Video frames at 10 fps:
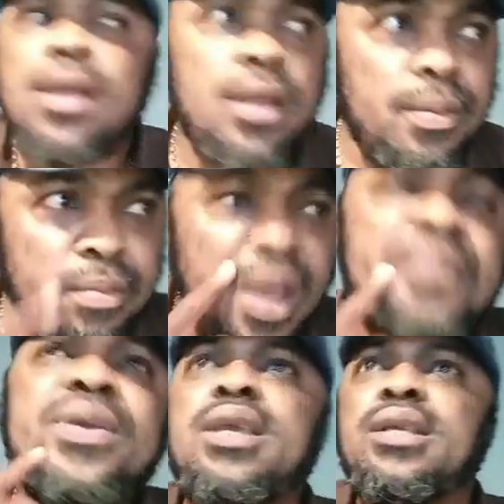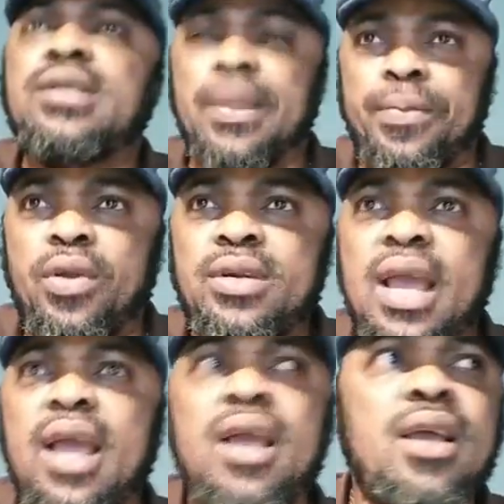Maybe the
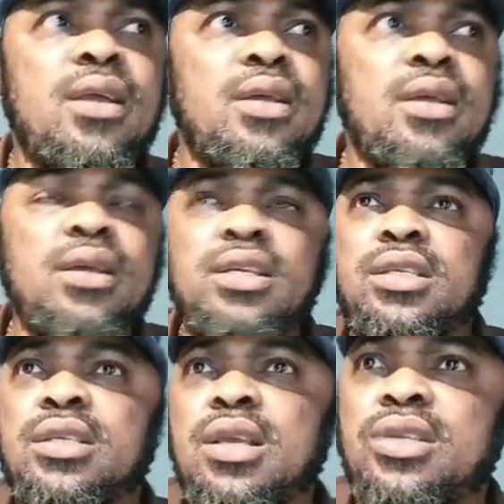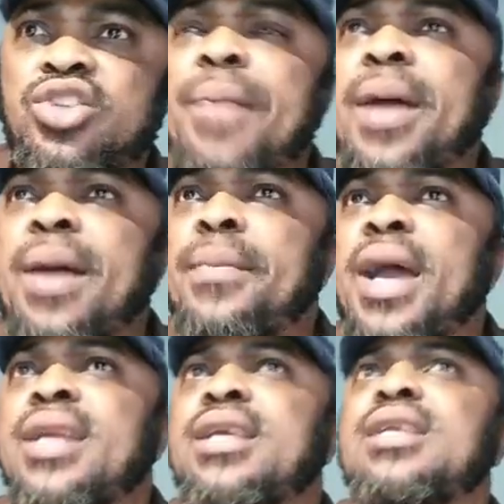brother is a tribal
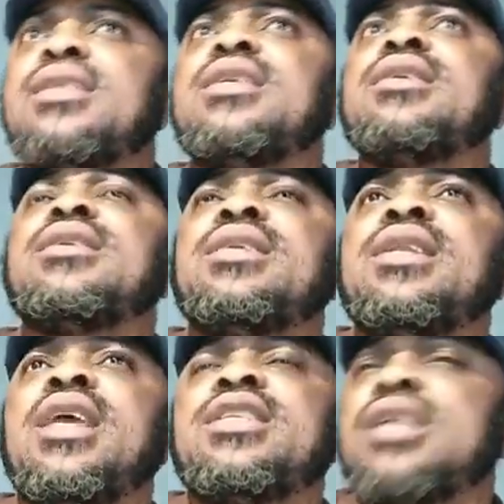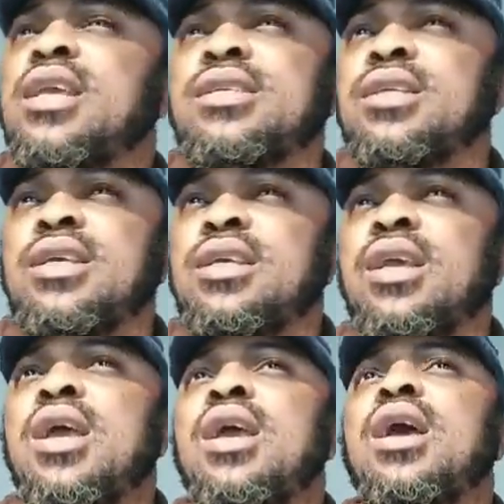man, is the Senate, is the
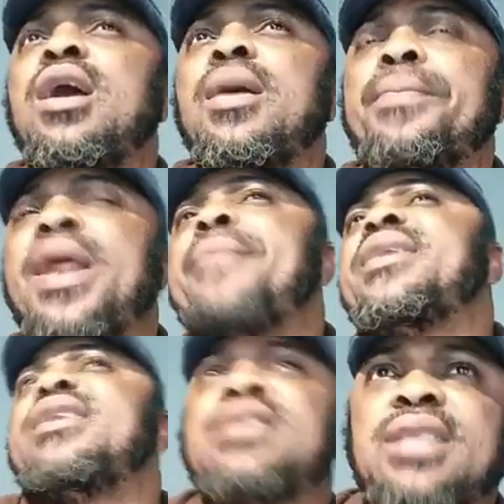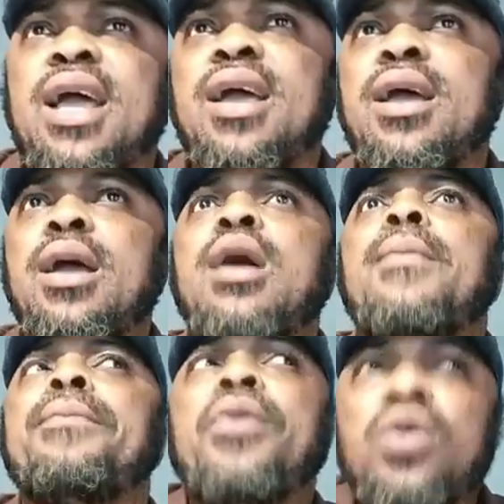prime minister,
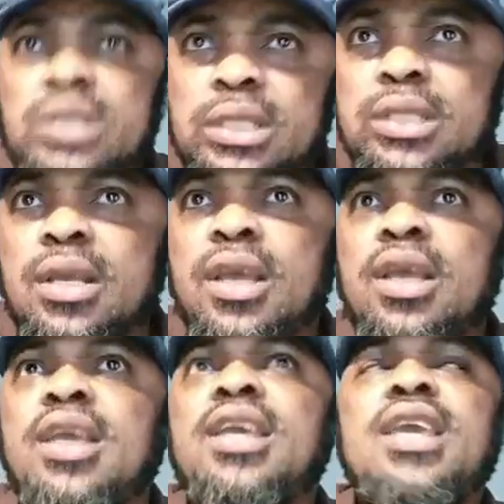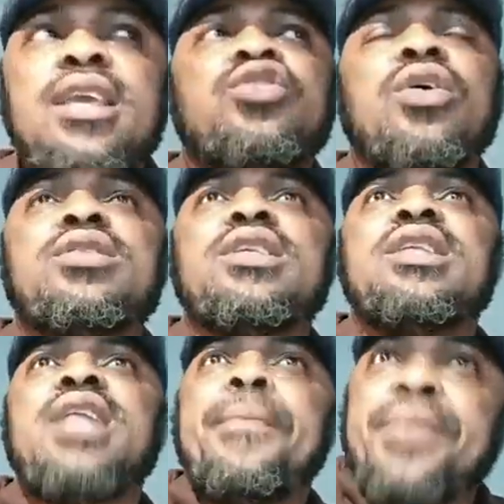but he is just
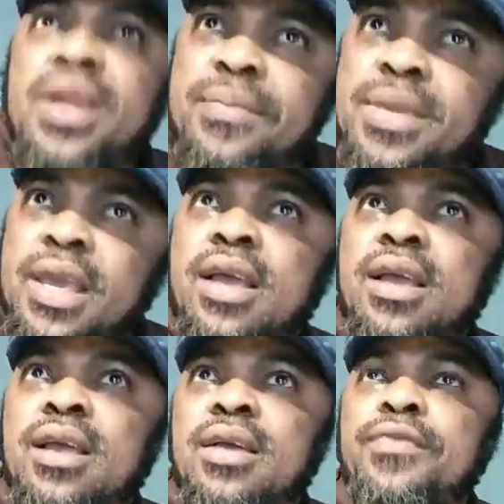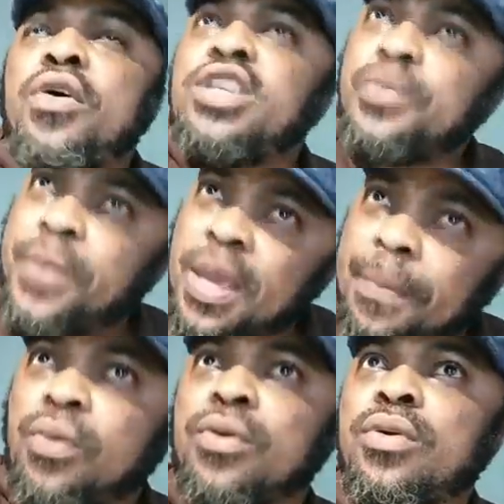the premier for his
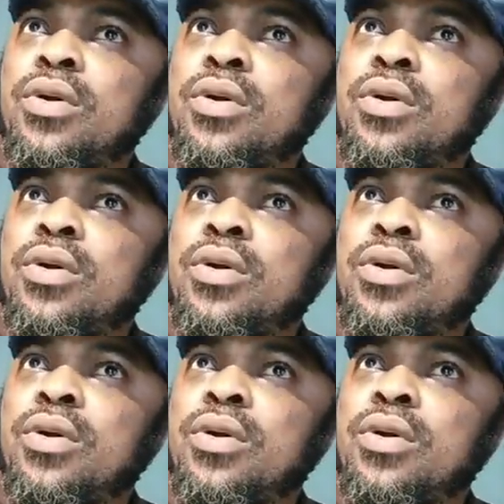people.